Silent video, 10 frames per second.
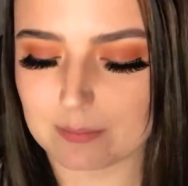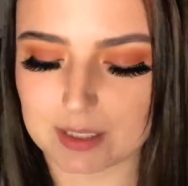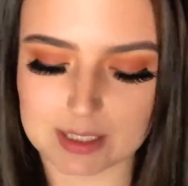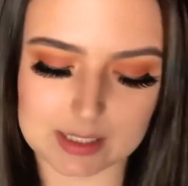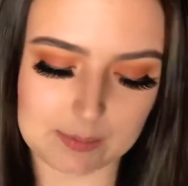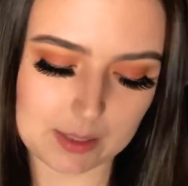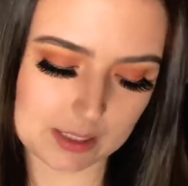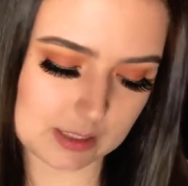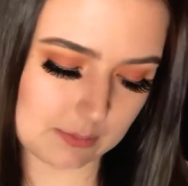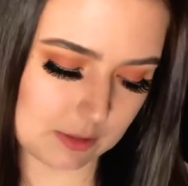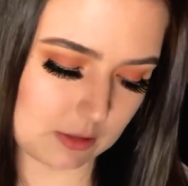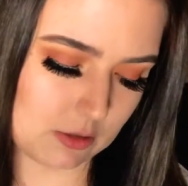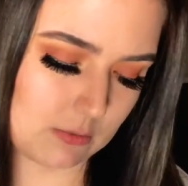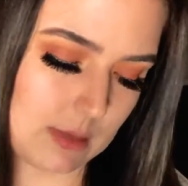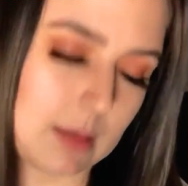because I picked up the
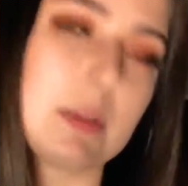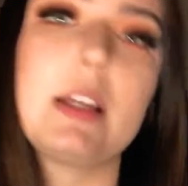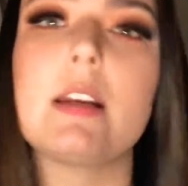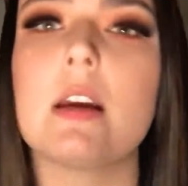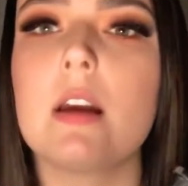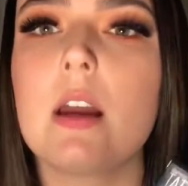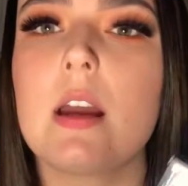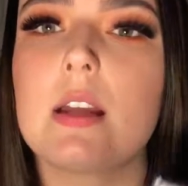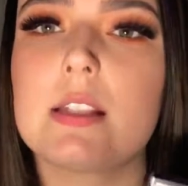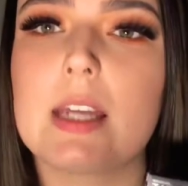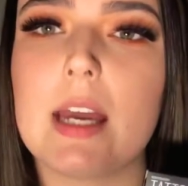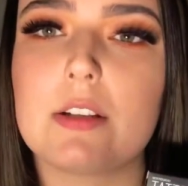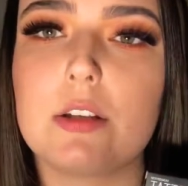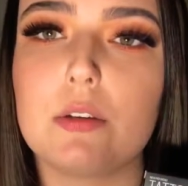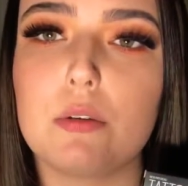new Maybelline
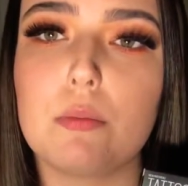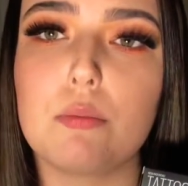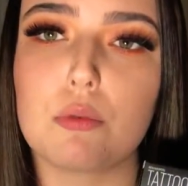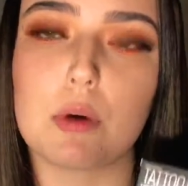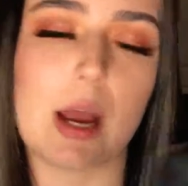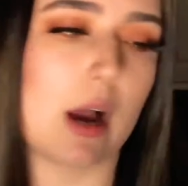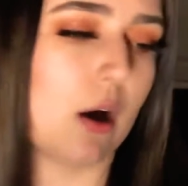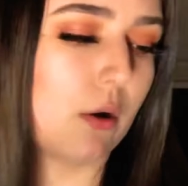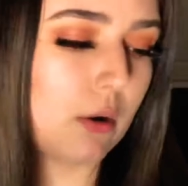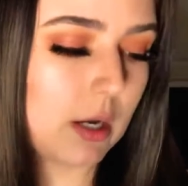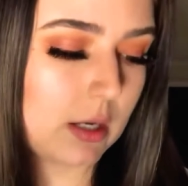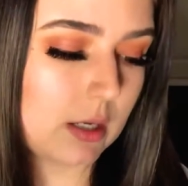Tattoo Brow.